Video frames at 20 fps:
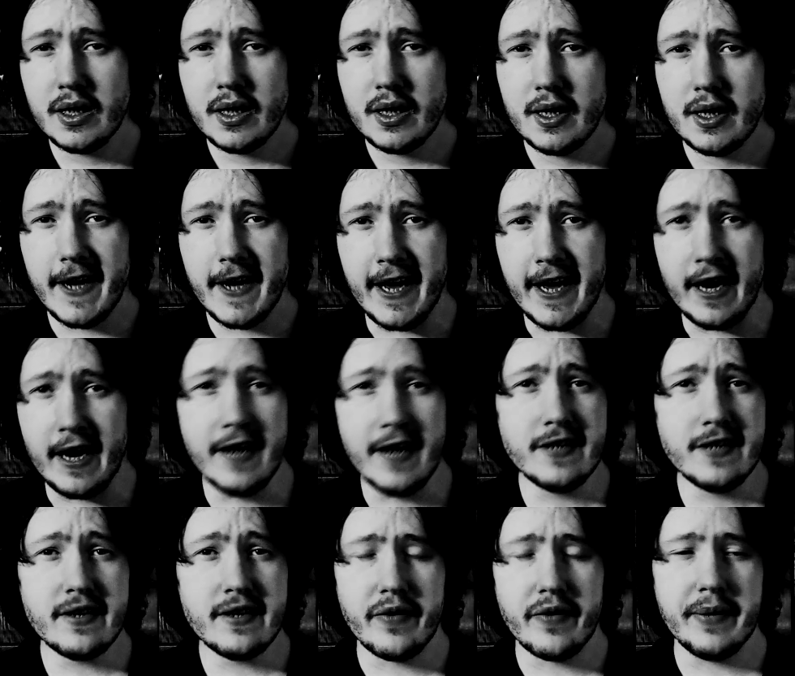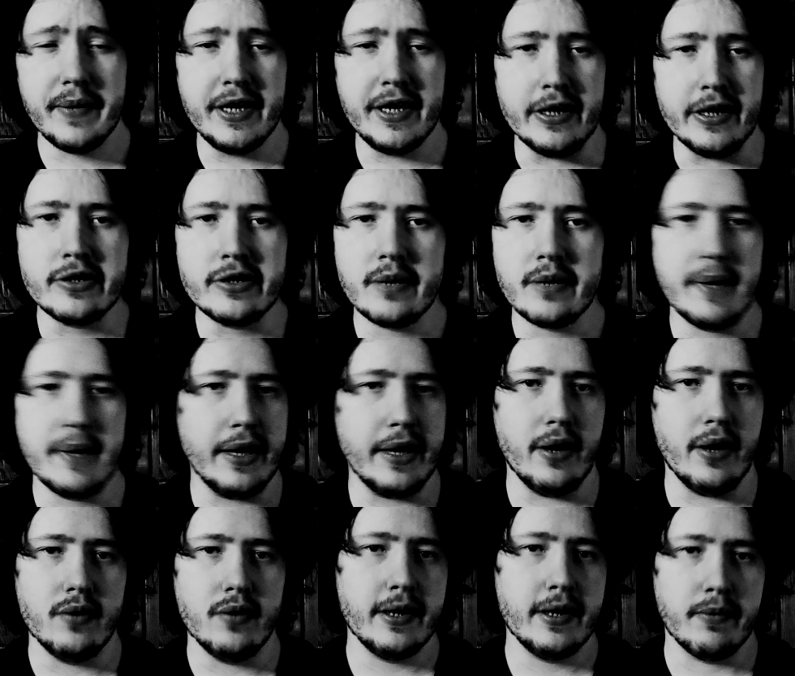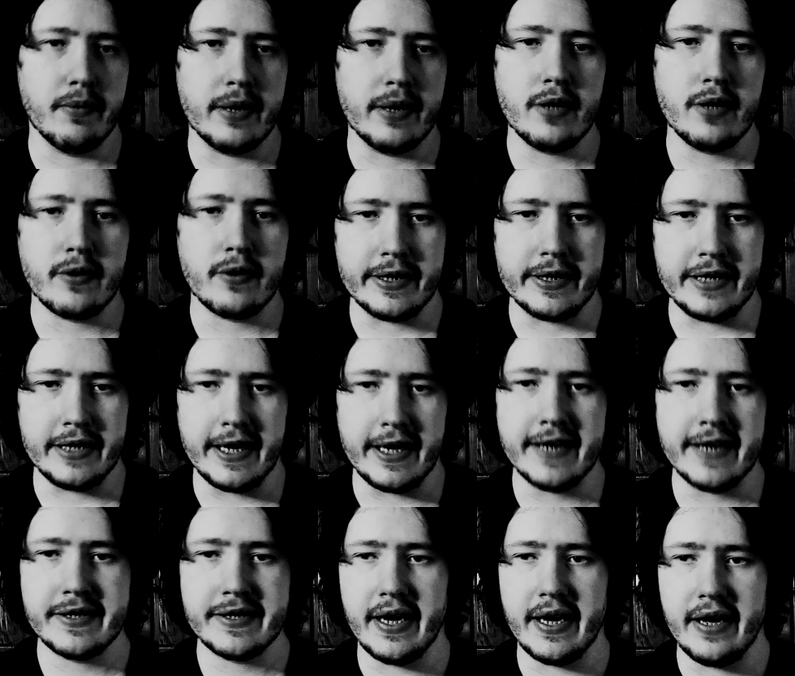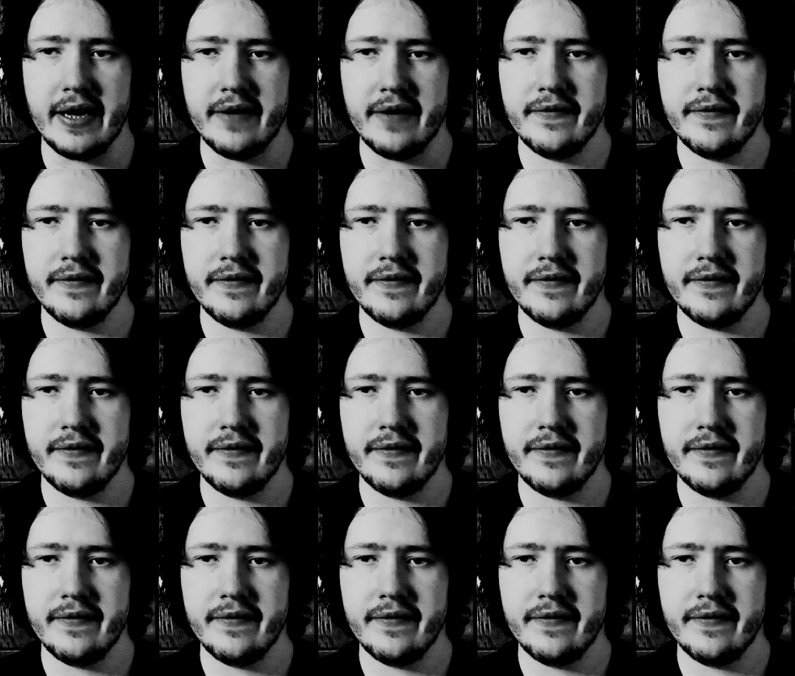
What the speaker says: And honestly, for me, those are my only real critiques of